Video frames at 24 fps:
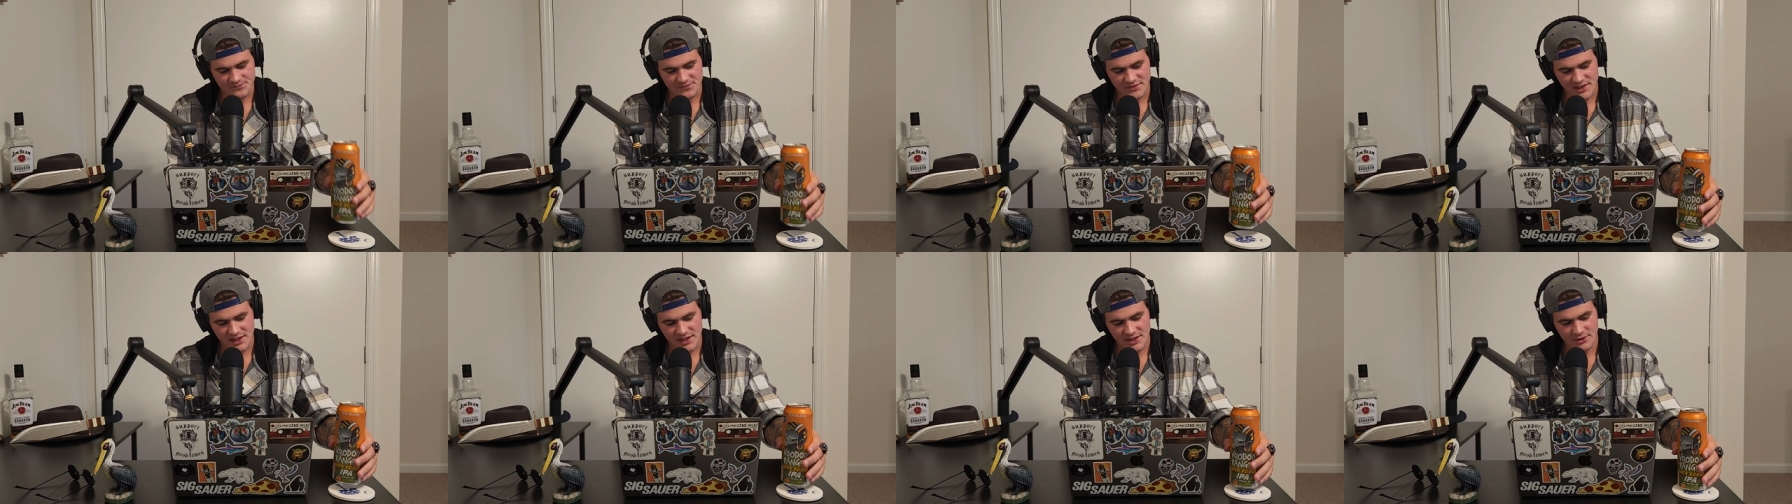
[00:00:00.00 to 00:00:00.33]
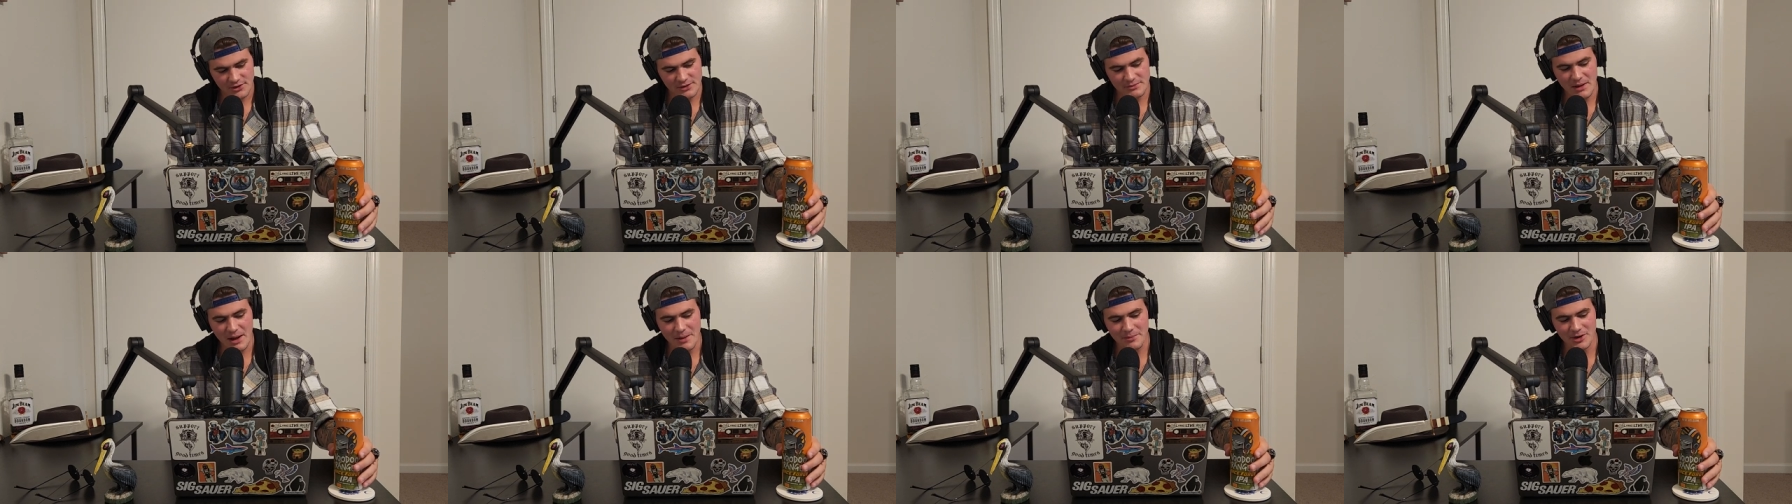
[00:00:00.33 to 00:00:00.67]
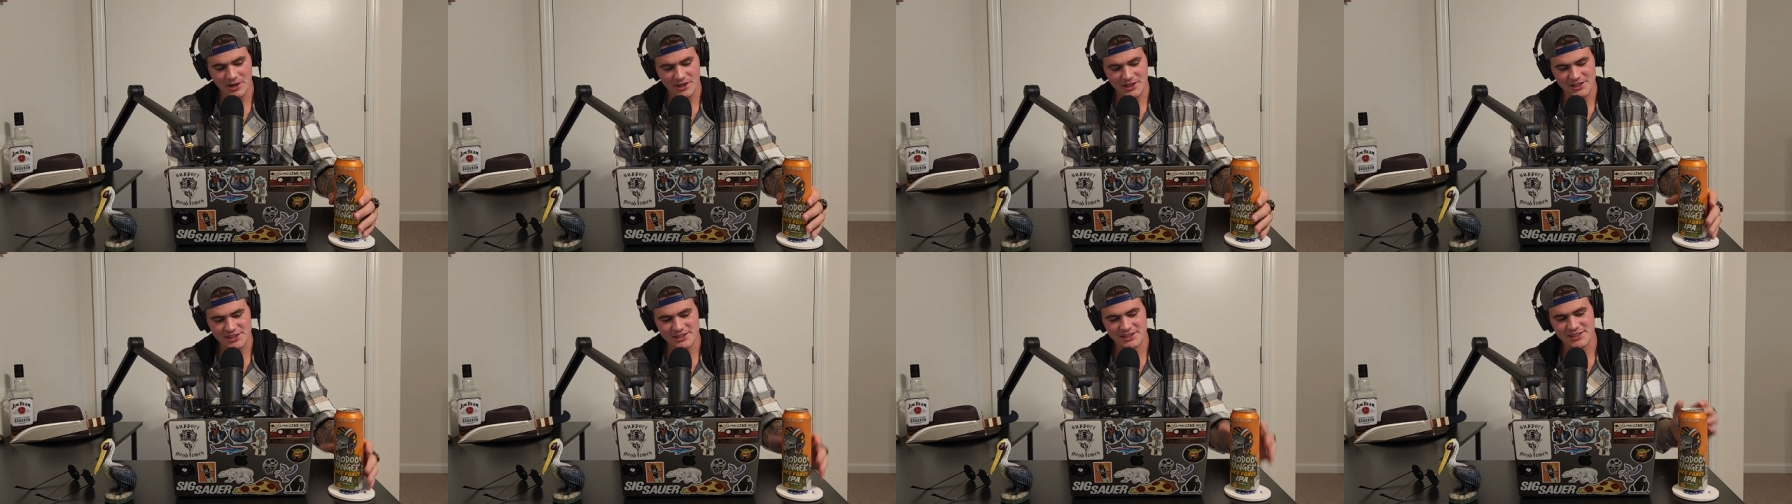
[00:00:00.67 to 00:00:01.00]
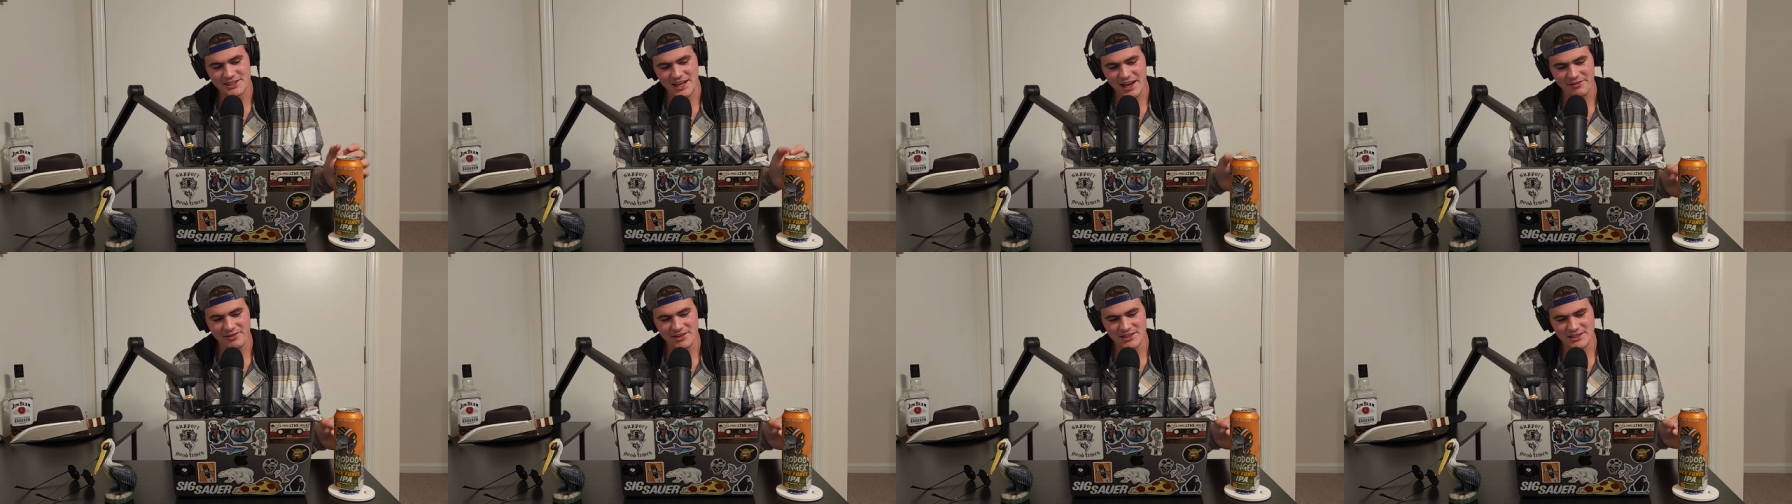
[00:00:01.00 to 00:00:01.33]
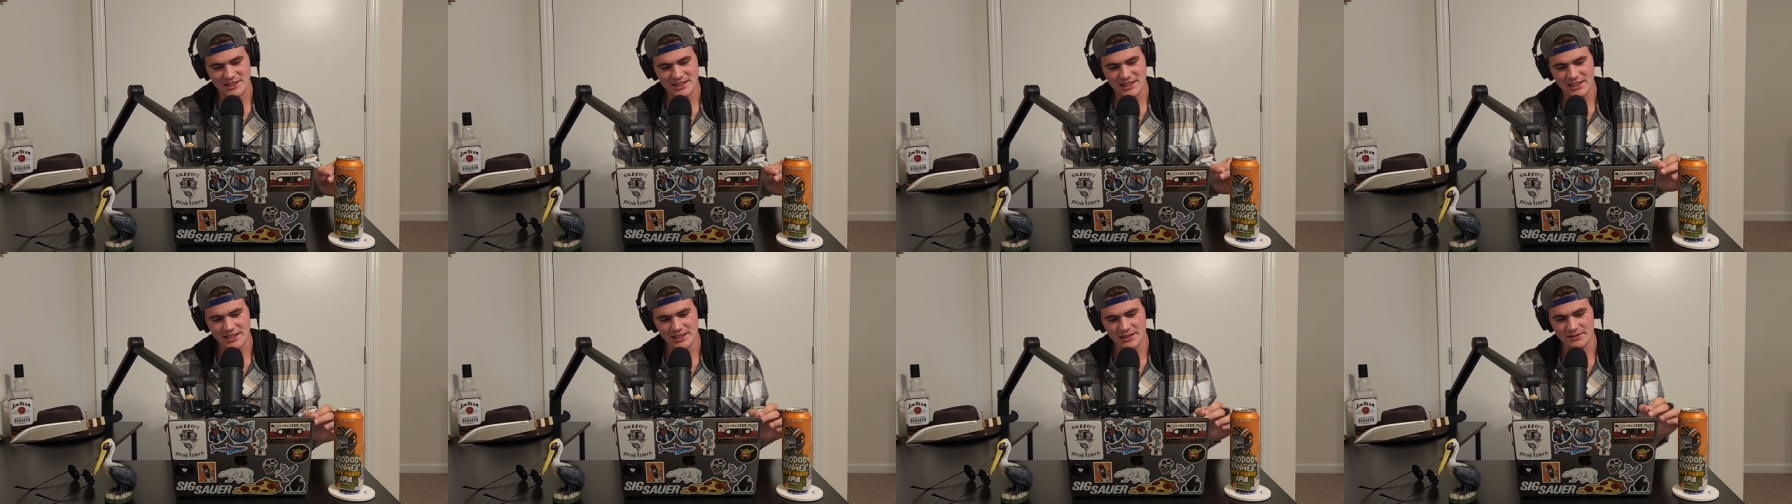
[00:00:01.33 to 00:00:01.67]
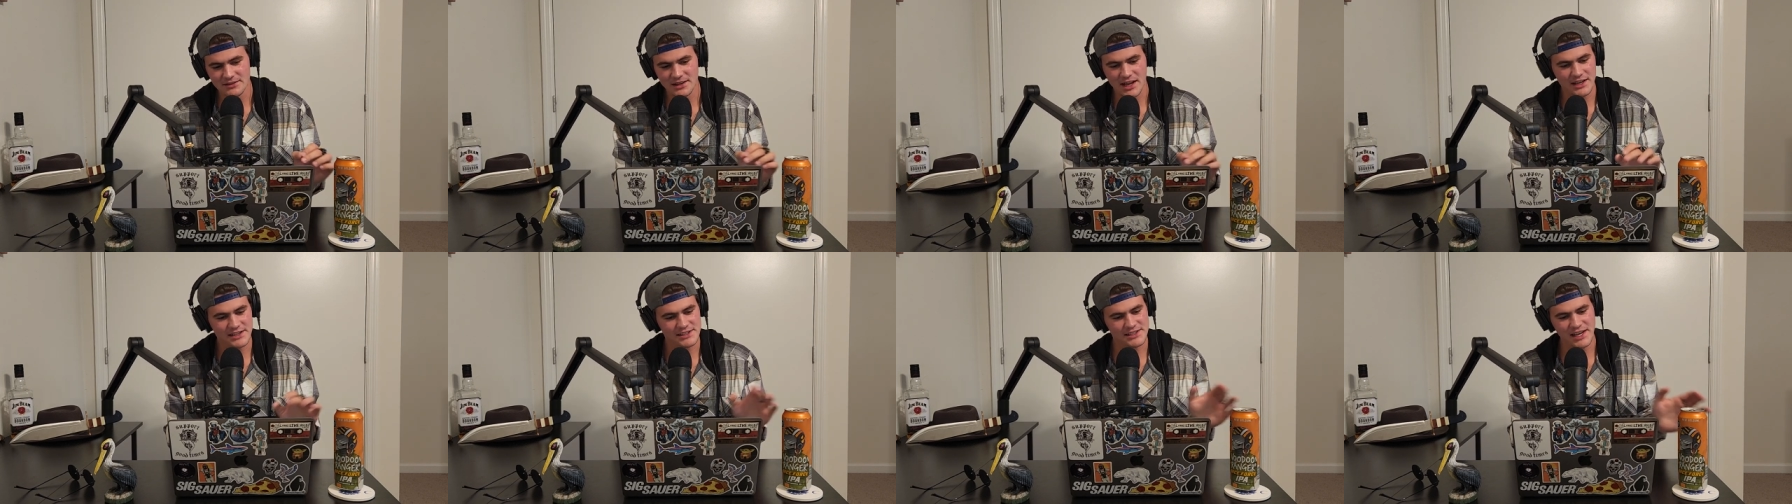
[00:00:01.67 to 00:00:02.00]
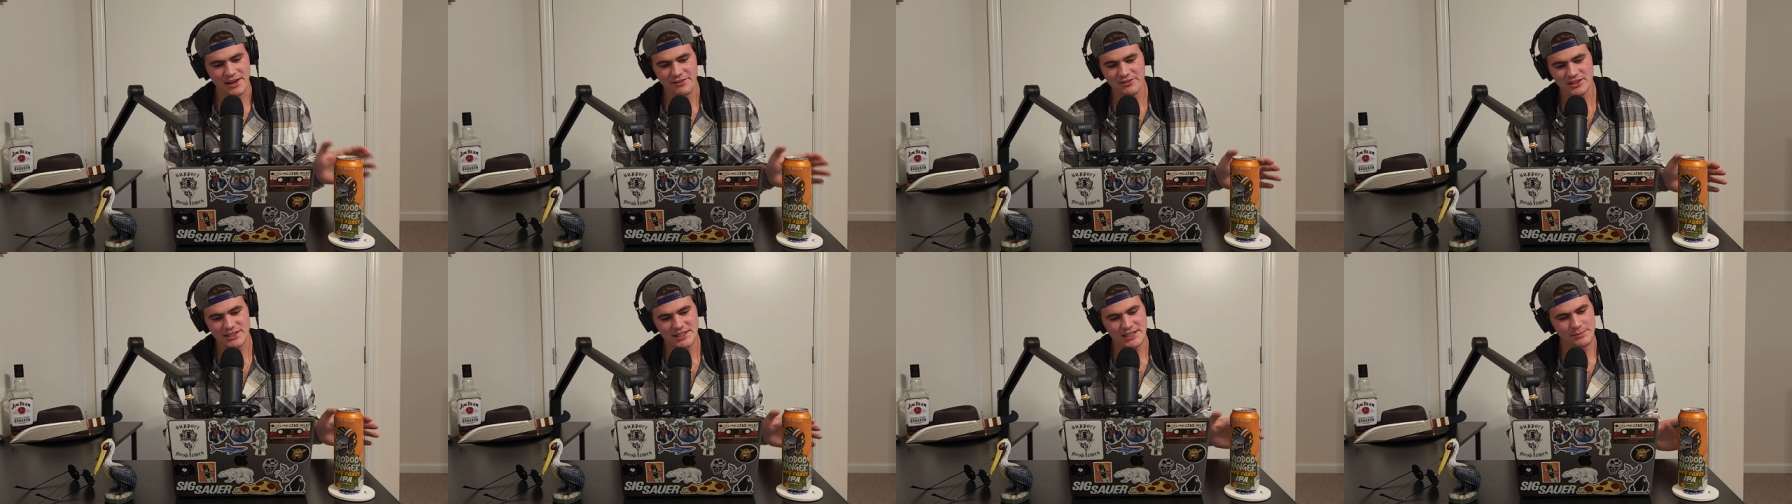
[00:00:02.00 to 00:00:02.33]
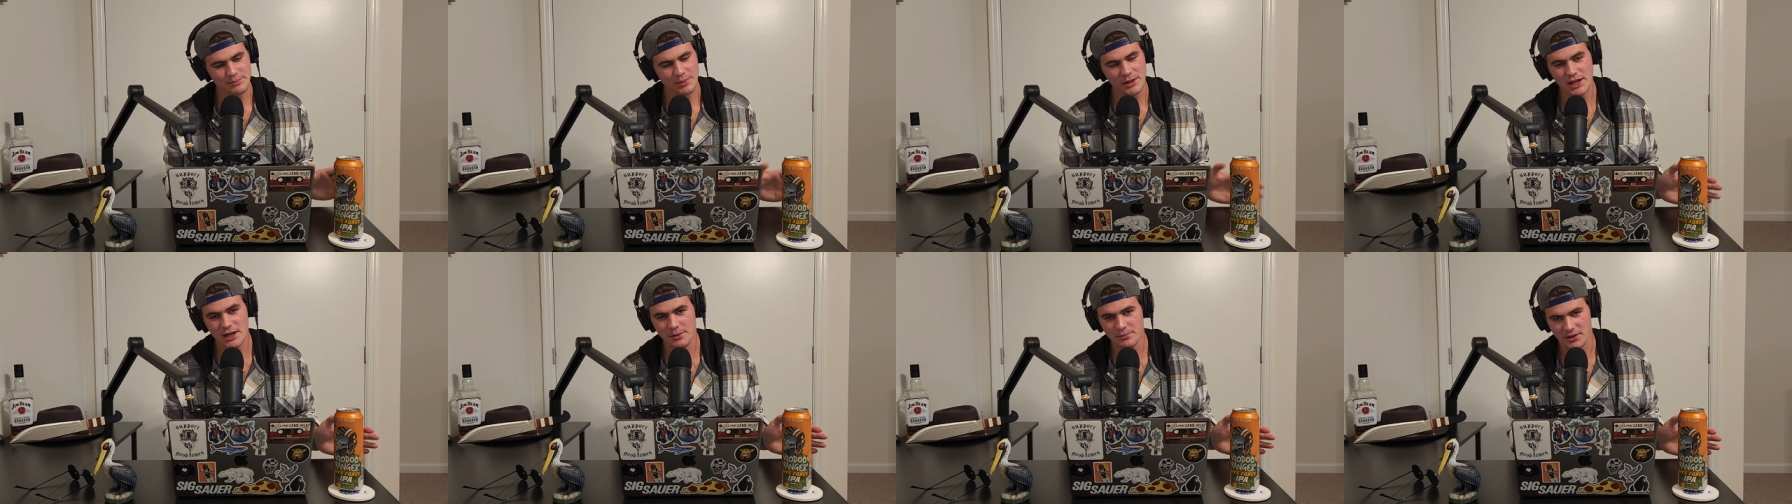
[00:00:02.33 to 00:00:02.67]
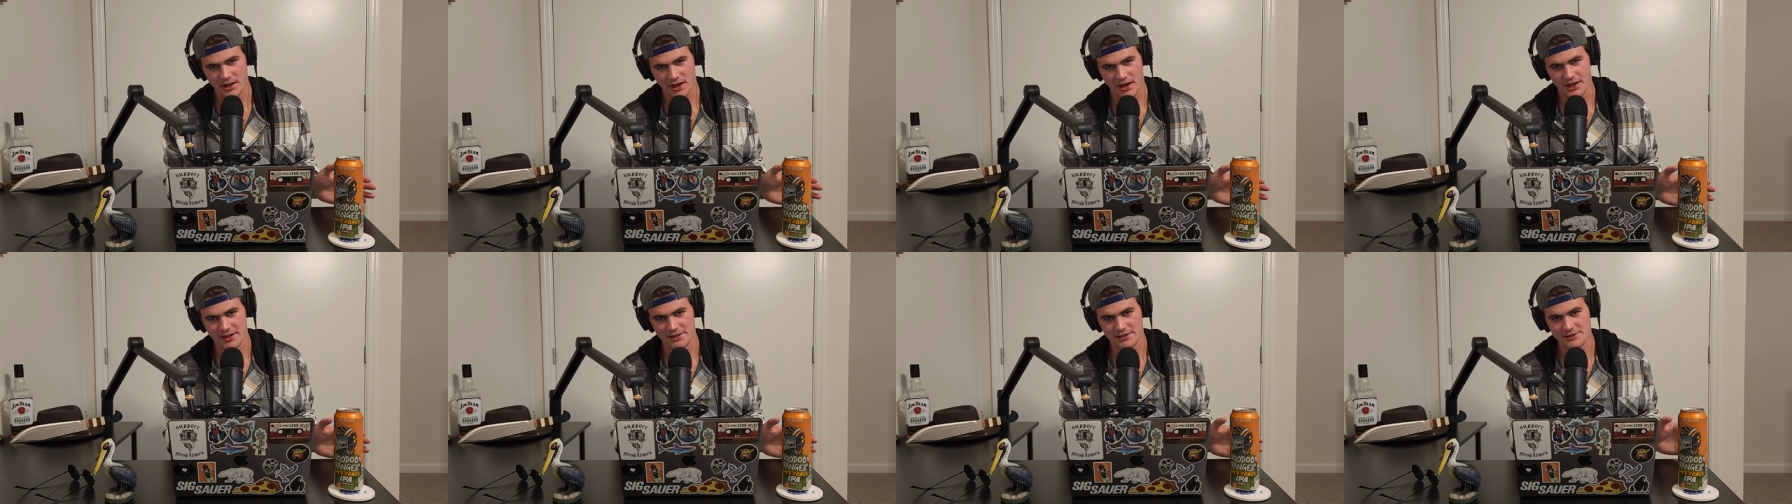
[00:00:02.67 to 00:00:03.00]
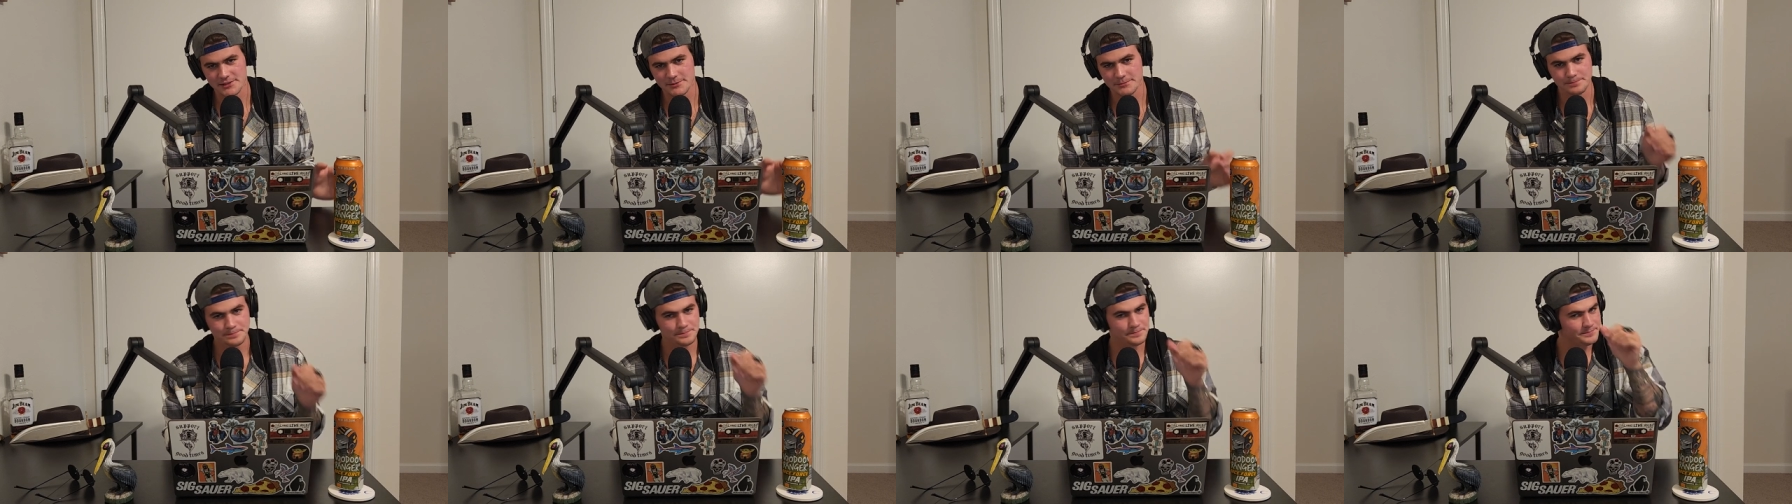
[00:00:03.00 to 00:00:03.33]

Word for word: Remember, 17, not 17 pickup lines,